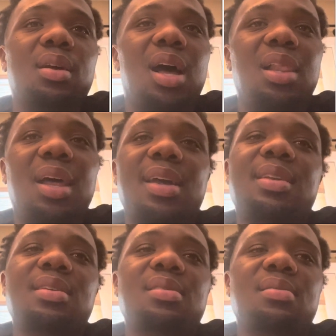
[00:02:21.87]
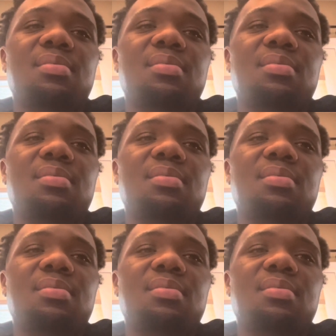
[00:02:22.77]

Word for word: I like it.